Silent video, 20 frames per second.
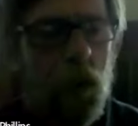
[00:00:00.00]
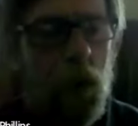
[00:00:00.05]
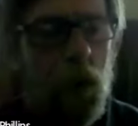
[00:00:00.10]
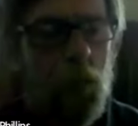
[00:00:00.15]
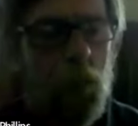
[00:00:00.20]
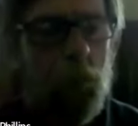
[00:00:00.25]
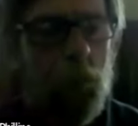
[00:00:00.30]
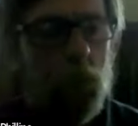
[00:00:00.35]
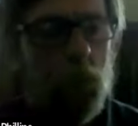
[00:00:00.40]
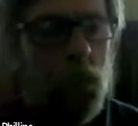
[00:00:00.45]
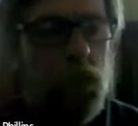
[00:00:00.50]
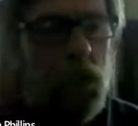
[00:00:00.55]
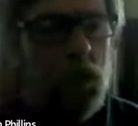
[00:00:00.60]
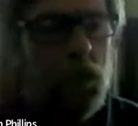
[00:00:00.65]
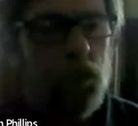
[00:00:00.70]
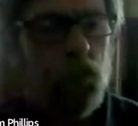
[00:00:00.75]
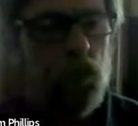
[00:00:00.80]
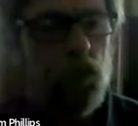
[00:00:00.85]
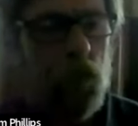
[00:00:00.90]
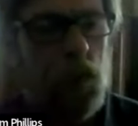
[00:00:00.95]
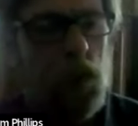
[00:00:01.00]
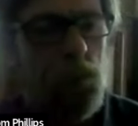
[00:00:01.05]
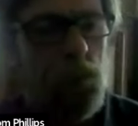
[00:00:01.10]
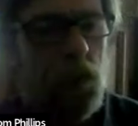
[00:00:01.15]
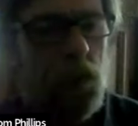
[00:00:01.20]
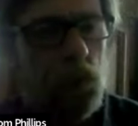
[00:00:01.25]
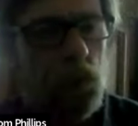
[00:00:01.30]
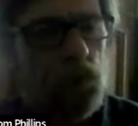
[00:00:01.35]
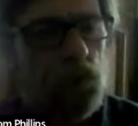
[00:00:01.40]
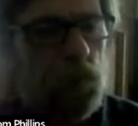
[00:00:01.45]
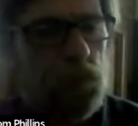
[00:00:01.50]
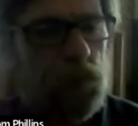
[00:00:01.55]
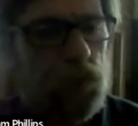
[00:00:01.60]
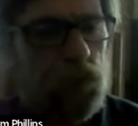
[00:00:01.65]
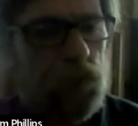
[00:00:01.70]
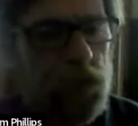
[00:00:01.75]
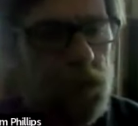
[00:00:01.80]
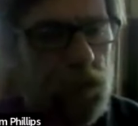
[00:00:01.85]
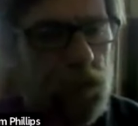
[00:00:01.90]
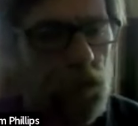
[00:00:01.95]
Um, thanks very much for
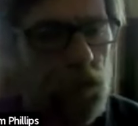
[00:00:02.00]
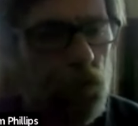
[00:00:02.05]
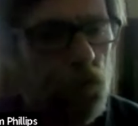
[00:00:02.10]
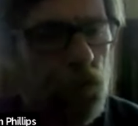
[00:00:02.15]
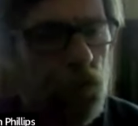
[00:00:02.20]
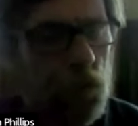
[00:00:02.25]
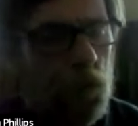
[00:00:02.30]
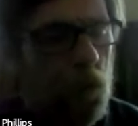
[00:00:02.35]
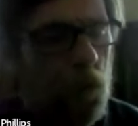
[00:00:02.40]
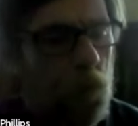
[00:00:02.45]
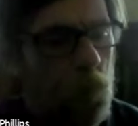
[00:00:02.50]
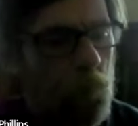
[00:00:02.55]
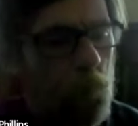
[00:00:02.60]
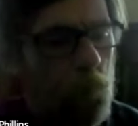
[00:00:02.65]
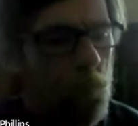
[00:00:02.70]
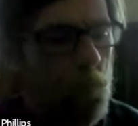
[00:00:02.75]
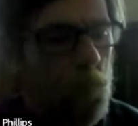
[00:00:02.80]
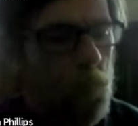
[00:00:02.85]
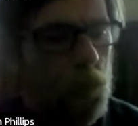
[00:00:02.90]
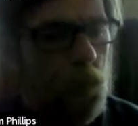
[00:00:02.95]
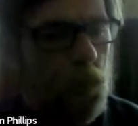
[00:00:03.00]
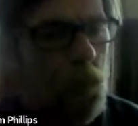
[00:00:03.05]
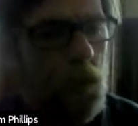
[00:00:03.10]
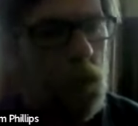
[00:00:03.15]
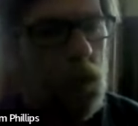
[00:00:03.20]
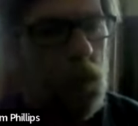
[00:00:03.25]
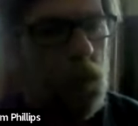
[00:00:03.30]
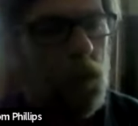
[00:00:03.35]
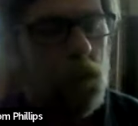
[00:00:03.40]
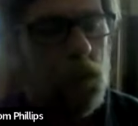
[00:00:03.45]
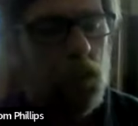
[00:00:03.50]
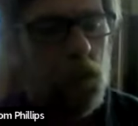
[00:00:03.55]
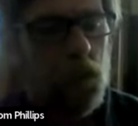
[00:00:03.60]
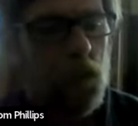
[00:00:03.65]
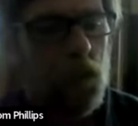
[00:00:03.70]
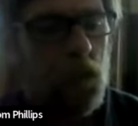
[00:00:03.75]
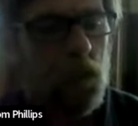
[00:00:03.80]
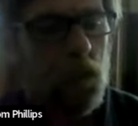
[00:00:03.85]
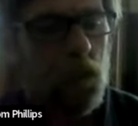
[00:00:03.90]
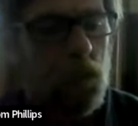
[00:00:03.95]
joining us. Um, uh,
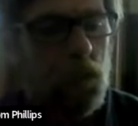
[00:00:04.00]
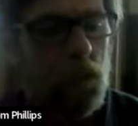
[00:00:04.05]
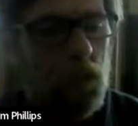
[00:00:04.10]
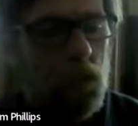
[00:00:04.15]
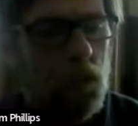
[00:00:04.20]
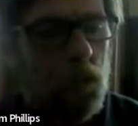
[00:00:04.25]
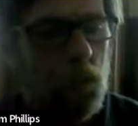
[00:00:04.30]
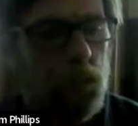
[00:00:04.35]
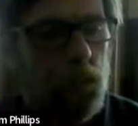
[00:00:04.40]
uh,